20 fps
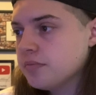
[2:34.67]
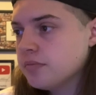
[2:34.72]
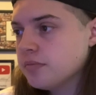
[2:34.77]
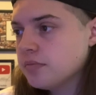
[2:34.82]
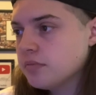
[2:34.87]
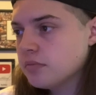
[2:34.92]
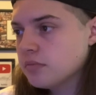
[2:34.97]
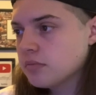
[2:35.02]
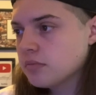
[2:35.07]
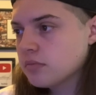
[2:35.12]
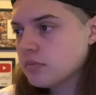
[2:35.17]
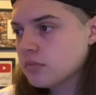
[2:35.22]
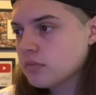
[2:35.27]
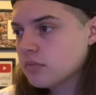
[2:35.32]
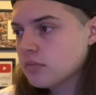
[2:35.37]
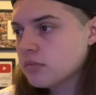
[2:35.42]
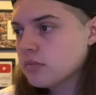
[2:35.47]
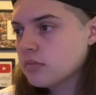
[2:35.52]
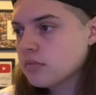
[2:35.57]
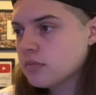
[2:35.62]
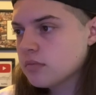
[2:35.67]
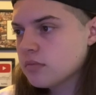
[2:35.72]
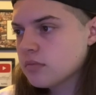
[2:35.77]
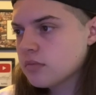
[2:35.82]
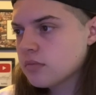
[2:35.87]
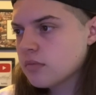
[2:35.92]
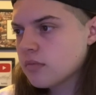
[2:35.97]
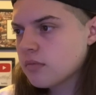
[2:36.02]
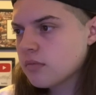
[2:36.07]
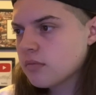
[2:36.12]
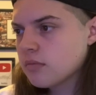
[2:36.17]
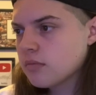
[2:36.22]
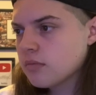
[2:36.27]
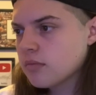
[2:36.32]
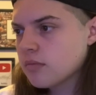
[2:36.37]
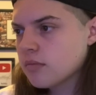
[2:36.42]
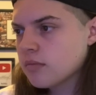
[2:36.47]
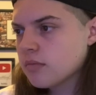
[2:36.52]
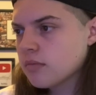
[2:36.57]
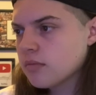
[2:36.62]

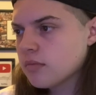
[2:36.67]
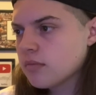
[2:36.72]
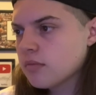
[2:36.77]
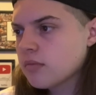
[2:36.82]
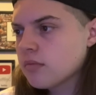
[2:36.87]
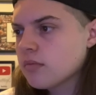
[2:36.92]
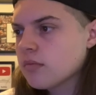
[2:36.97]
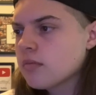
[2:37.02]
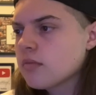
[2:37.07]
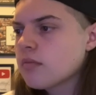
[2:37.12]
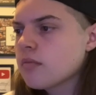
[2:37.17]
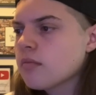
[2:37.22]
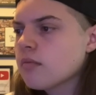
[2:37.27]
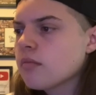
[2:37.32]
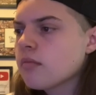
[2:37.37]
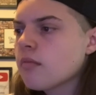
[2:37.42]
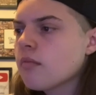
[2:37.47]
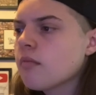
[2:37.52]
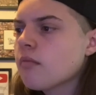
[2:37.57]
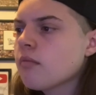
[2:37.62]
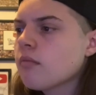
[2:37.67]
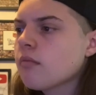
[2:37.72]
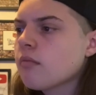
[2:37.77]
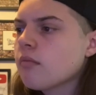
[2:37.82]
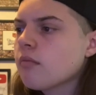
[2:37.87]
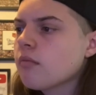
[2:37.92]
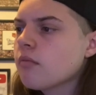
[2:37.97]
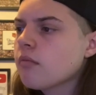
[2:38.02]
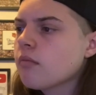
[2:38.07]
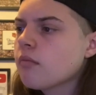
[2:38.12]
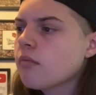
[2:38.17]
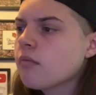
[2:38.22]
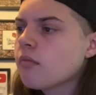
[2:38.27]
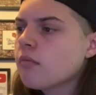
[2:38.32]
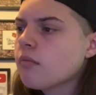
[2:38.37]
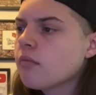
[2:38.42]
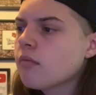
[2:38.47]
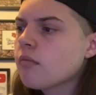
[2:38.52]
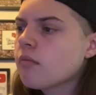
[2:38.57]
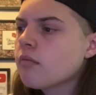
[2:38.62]

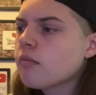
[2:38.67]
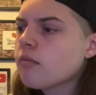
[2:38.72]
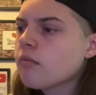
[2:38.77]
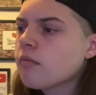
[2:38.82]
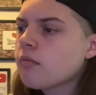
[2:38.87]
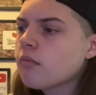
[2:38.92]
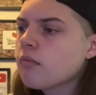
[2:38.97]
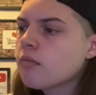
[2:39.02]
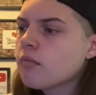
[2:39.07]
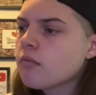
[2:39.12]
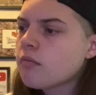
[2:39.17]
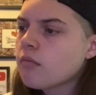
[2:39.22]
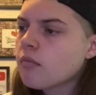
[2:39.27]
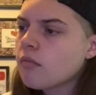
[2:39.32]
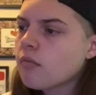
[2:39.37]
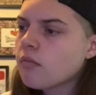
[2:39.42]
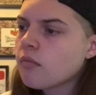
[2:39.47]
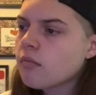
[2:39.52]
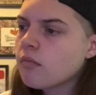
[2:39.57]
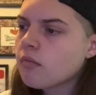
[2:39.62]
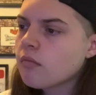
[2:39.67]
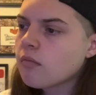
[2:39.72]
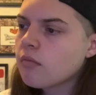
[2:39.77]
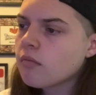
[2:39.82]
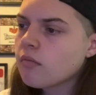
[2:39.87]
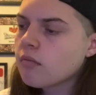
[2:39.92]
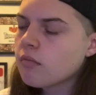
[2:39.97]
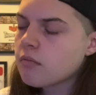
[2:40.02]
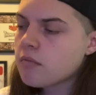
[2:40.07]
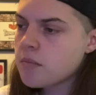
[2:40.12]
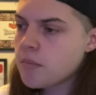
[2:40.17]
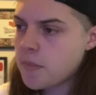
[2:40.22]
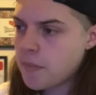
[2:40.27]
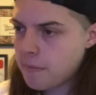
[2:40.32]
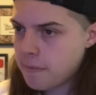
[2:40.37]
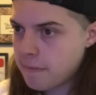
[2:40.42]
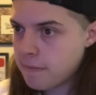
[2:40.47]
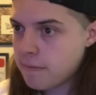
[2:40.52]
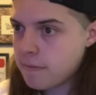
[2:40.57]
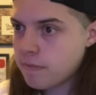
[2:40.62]

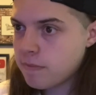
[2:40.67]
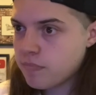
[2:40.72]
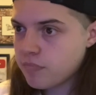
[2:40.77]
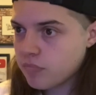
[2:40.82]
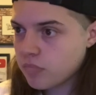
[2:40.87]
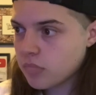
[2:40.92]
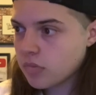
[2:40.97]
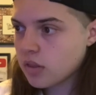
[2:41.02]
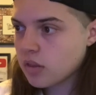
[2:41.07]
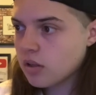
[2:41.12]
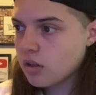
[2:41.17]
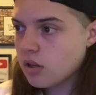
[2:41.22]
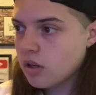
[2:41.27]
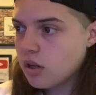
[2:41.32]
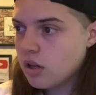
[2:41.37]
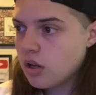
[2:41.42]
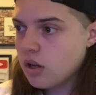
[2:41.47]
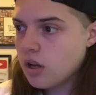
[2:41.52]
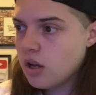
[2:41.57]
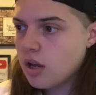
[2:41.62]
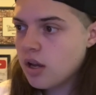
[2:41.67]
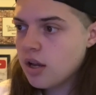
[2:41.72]
[no speech]